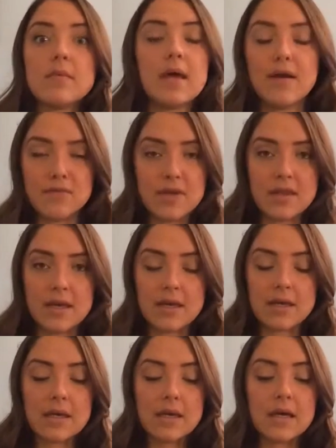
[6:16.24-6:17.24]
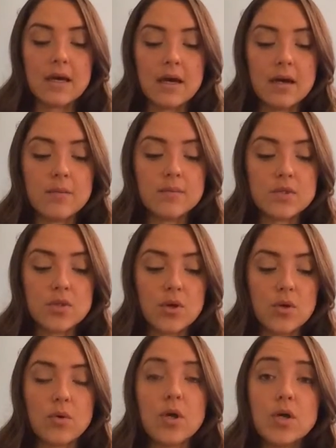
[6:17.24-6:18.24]
everything.
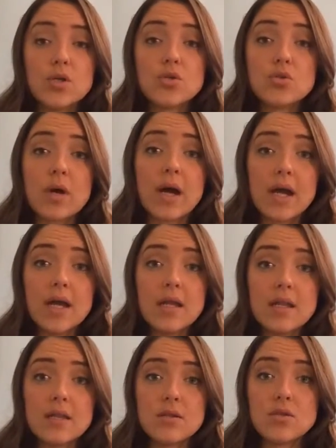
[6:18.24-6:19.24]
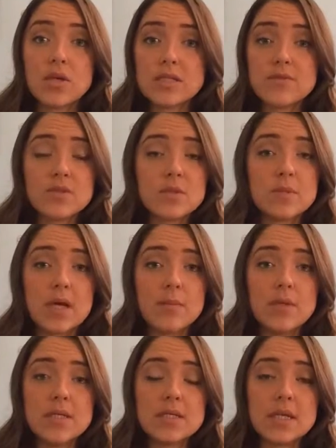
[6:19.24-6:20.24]
So try transverse
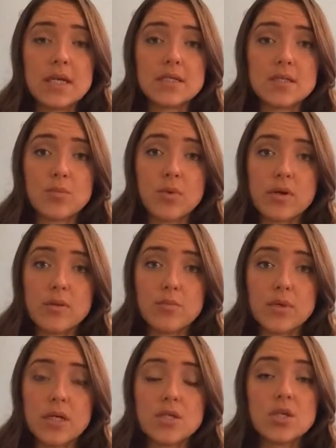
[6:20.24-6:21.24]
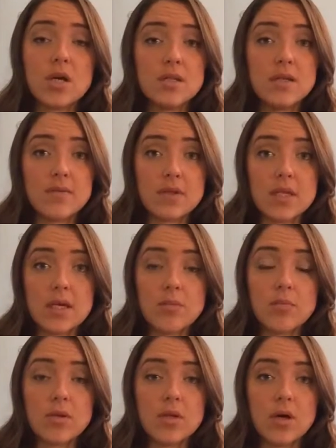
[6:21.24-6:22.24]
abdominis and supported bridge. I'll leave a
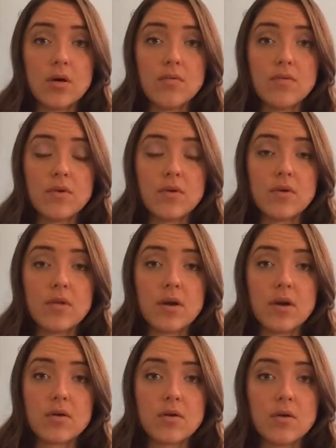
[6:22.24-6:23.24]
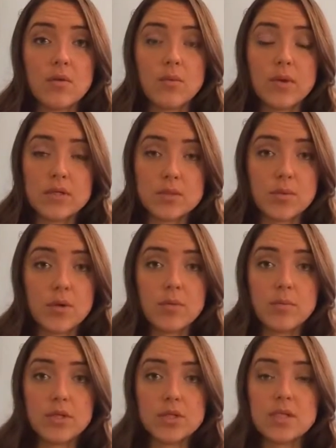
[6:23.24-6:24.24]
link below for the article where
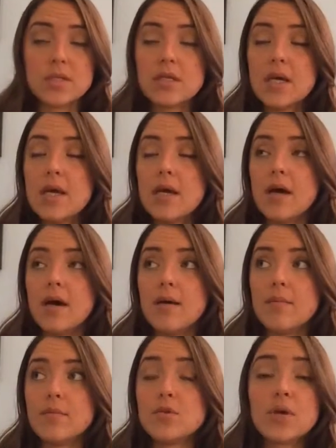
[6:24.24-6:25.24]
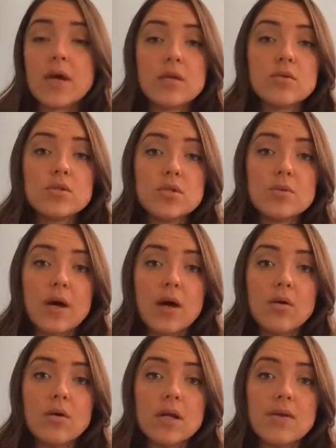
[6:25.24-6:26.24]
supported bridge is. Try those two
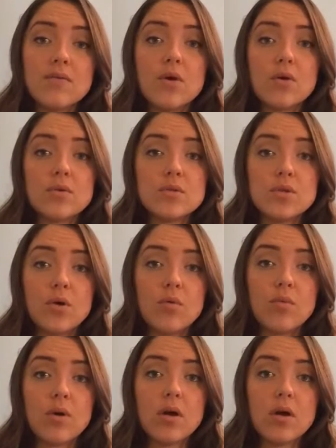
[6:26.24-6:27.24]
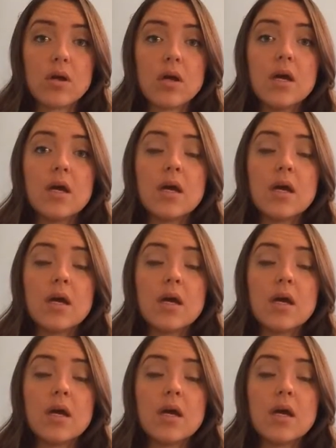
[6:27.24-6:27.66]
out. If those don't work,